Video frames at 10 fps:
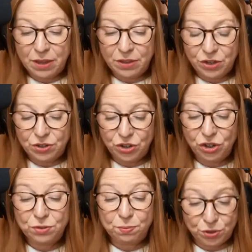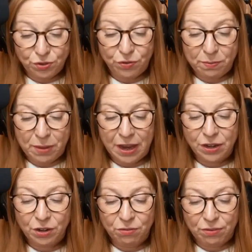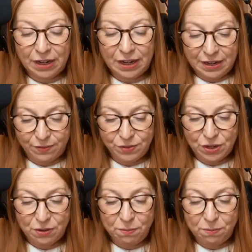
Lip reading: that should put off a man who really loves you.